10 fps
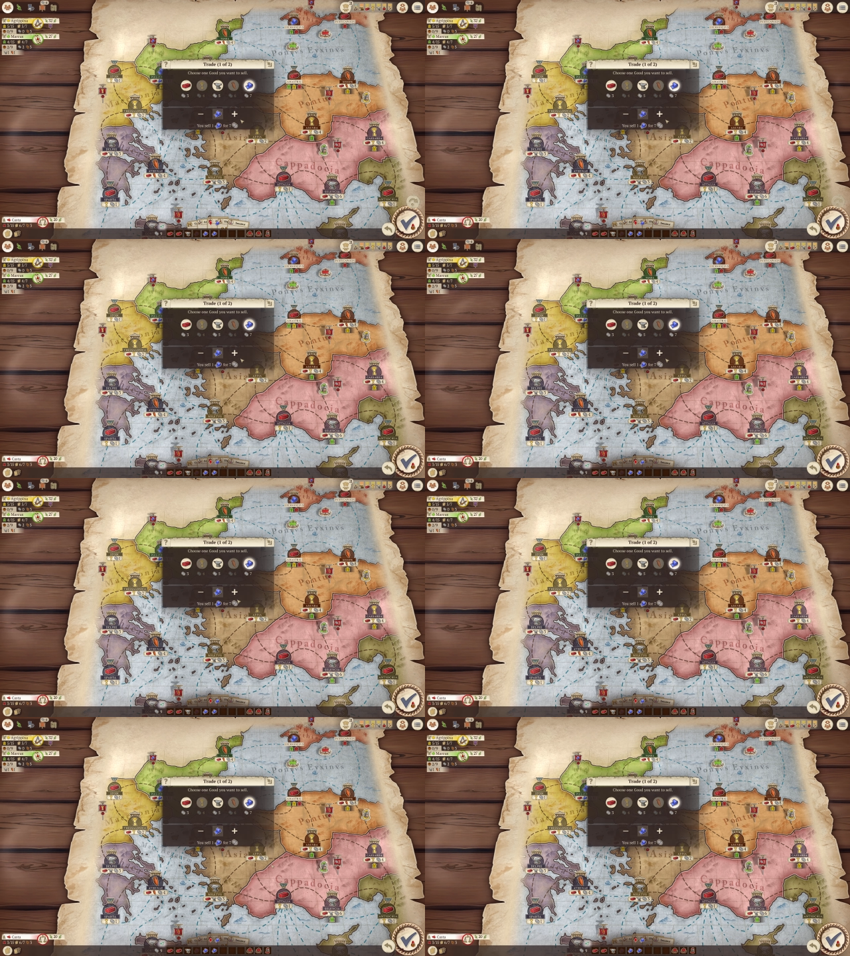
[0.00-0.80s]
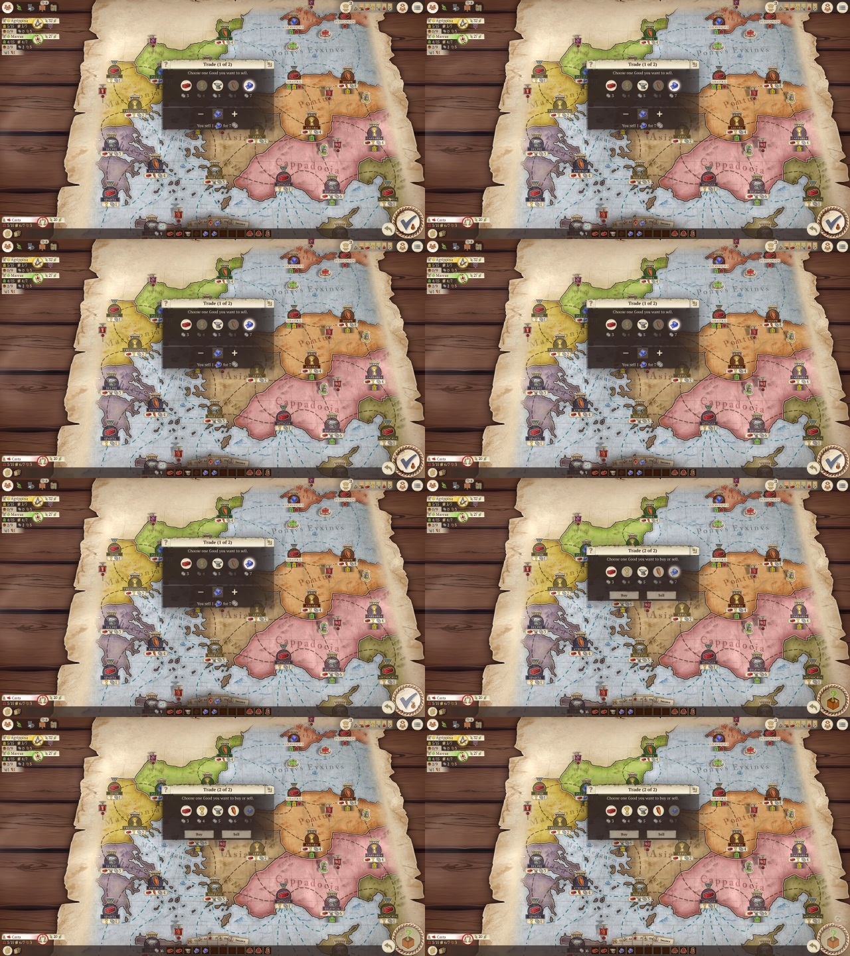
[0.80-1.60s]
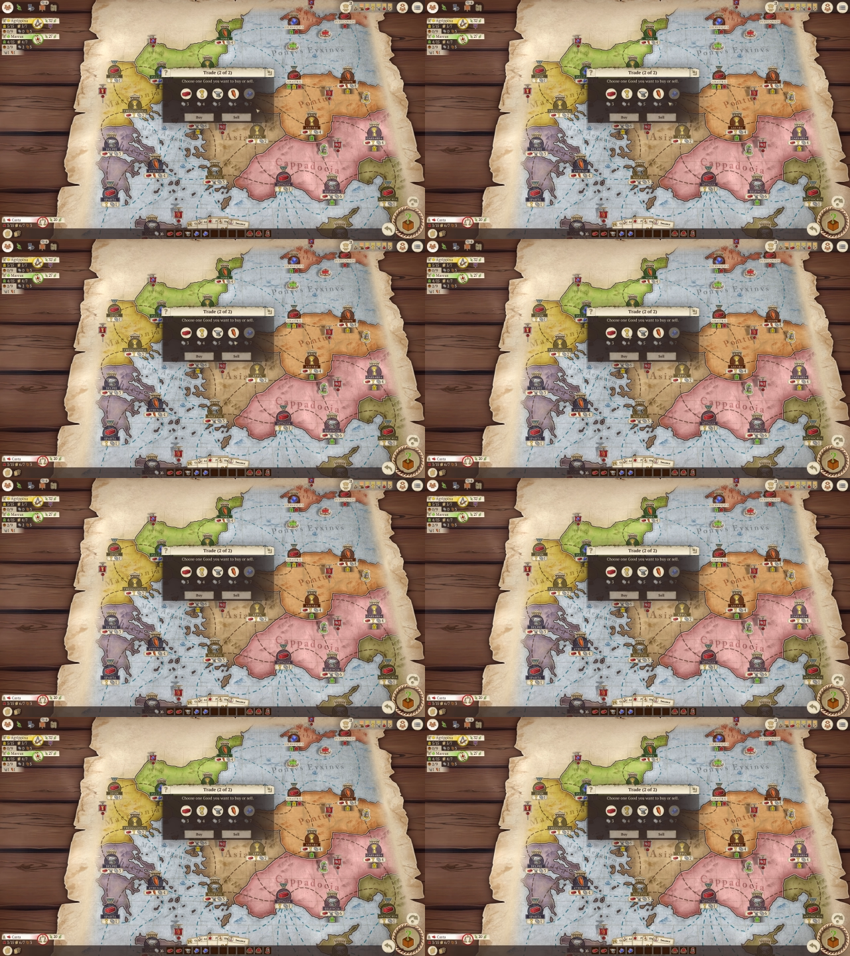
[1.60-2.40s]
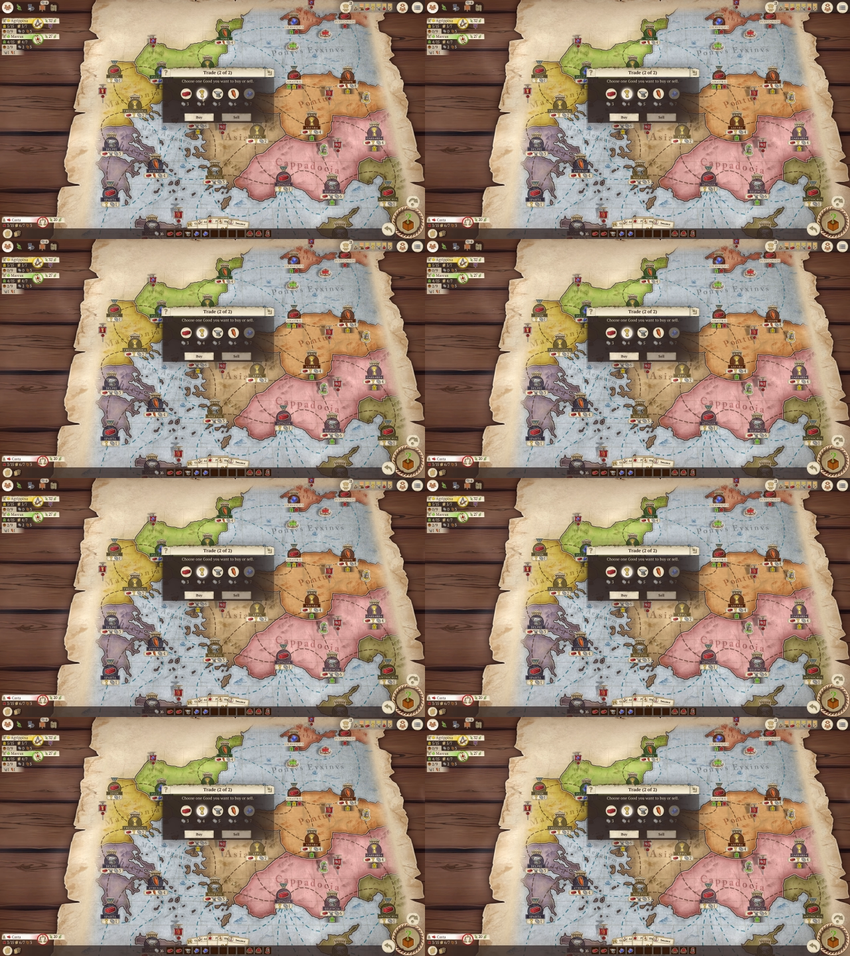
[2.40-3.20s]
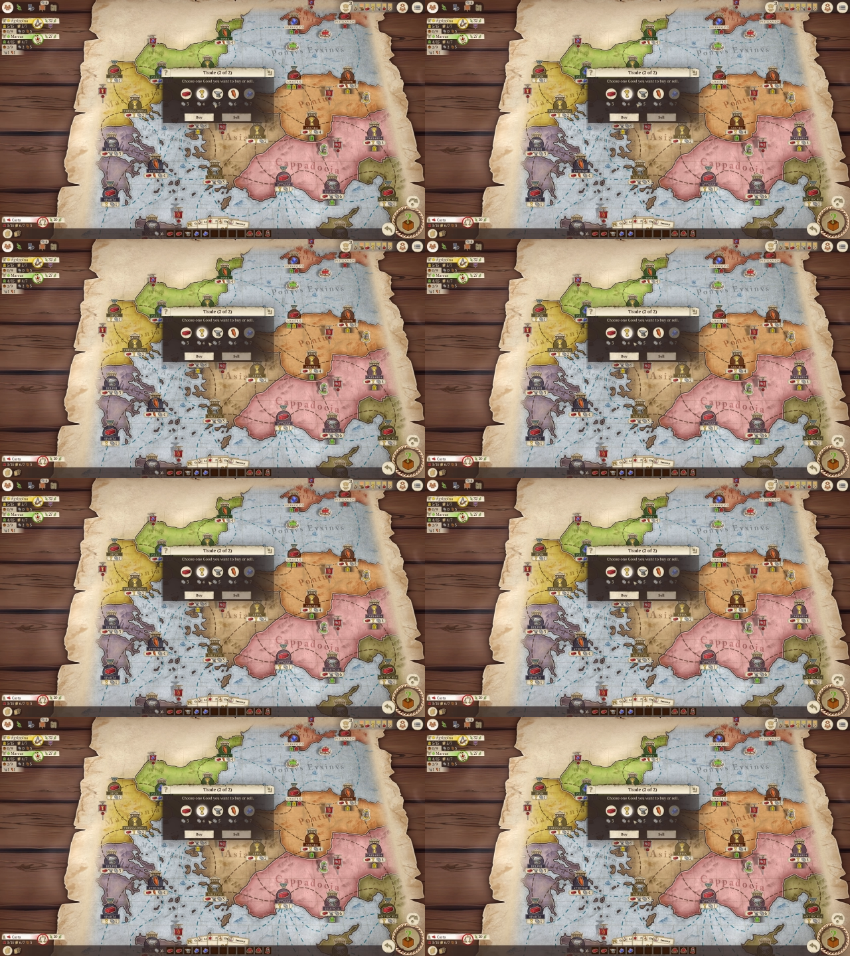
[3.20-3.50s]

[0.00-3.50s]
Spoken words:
No face is visible, so there are no lips to read.